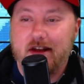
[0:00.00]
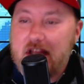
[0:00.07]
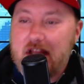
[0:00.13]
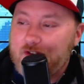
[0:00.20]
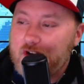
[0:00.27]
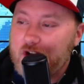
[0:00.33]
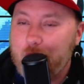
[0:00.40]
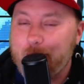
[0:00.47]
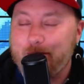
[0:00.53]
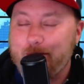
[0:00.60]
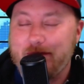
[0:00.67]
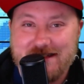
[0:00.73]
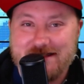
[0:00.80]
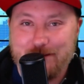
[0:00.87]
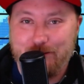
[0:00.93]
If you don't
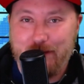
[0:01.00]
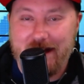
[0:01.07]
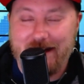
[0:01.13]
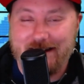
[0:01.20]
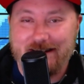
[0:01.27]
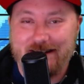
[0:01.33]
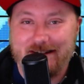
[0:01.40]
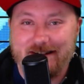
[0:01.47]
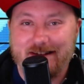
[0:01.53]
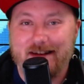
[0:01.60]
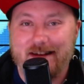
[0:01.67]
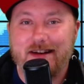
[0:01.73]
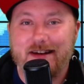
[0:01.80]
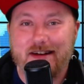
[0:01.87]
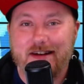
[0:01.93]
participate,
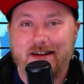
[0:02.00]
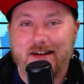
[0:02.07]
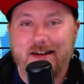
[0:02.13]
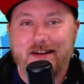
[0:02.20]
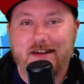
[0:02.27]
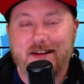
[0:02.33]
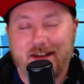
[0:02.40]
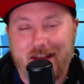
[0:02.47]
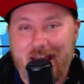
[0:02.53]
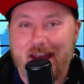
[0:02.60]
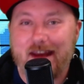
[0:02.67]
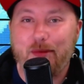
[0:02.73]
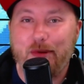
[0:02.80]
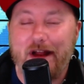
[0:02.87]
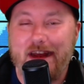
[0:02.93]
you can't
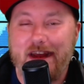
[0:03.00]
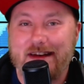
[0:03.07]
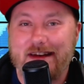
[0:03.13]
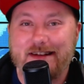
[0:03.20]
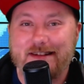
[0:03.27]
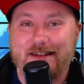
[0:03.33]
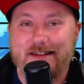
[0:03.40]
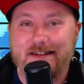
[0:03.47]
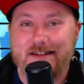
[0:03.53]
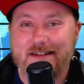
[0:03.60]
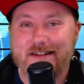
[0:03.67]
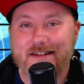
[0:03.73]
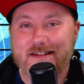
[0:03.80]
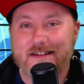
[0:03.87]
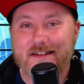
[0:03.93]
complain.
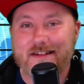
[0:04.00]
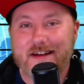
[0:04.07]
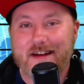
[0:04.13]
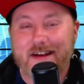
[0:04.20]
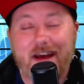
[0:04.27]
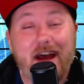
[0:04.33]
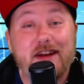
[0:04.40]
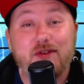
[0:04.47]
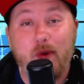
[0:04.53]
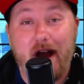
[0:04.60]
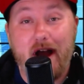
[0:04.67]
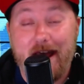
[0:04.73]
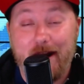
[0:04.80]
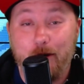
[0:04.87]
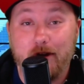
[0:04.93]
That's why
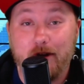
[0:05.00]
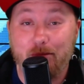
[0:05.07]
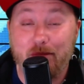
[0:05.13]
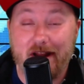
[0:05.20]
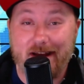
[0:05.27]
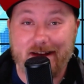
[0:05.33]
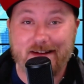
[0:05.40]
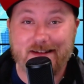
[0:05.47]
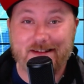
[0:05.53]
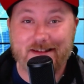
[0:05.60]
I don't complain.